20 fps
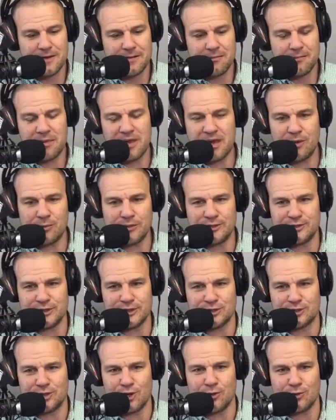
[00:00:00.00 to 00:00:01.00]
man, we
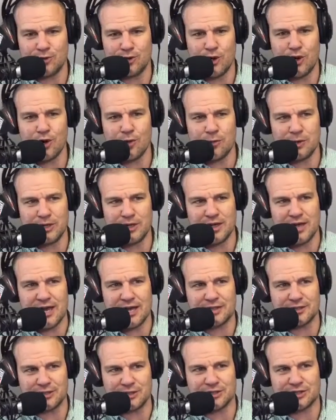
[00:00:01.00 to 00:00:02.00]
just don't know, but you got
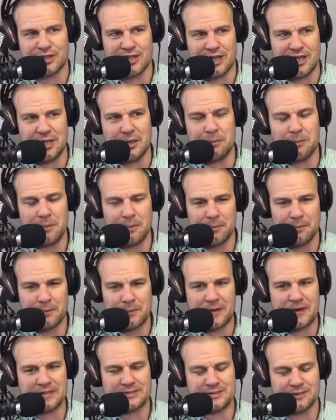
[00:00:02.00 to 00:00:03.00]
to just keep
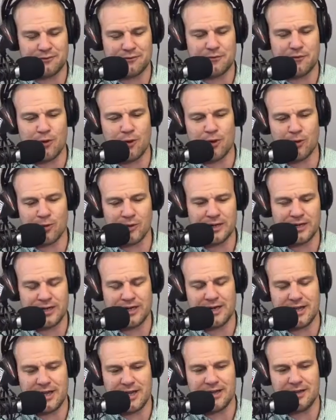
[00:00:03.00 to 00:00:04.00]
pressing forward.
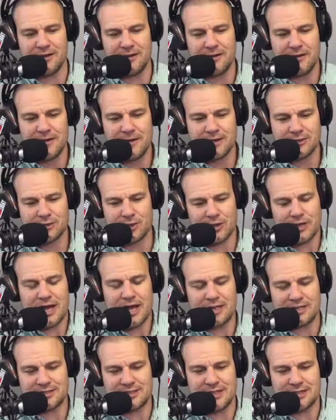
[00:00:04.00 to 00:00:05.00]
And so it
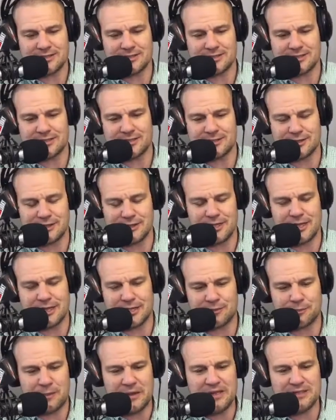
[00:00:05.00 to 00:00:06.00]
kind of takes us into the
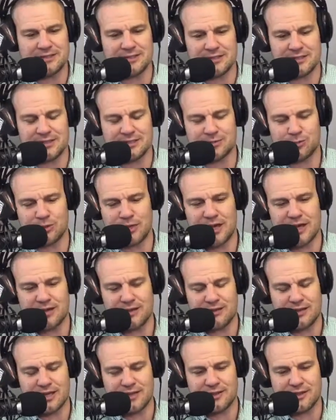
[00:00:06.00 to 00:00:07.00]
next piece of this,
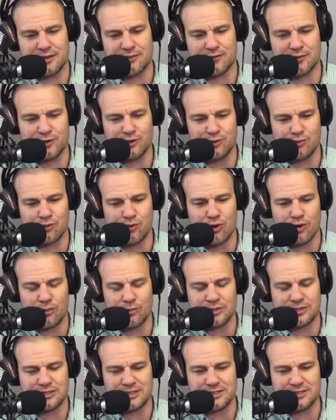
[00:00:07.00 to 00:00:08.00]
I think, for you, Roy,
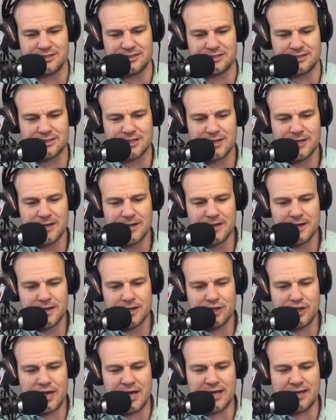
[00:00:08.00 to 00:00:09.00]
which is
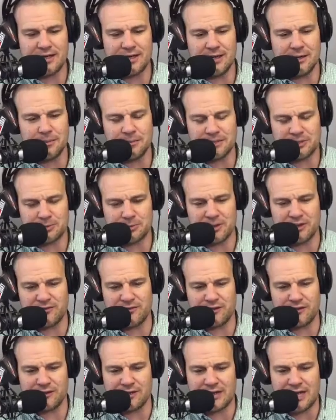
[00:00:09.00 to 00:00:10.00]
you end up at
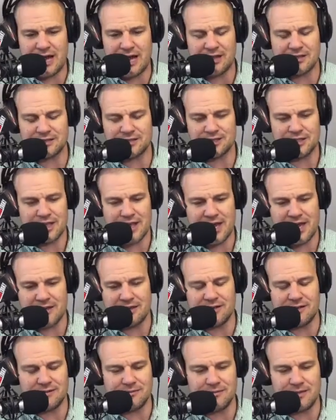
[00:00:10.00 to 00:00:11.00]
Springfield College and you had
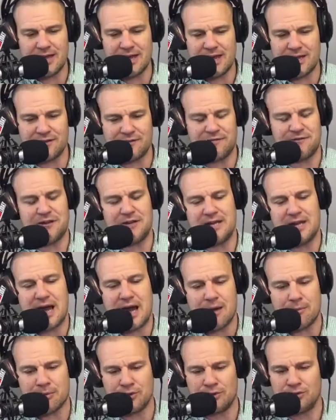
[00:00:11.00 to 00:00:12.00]
a
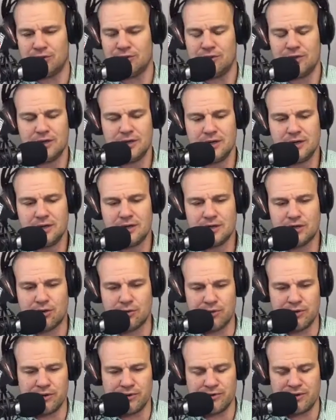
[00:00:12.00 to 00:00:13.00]
phenomenal
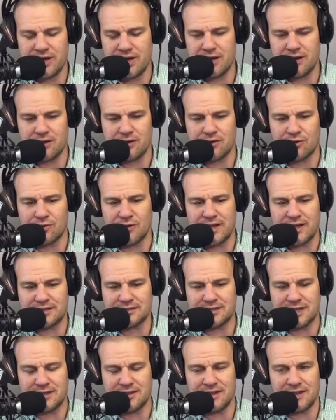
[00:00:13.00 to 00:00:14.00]
career there, correct? And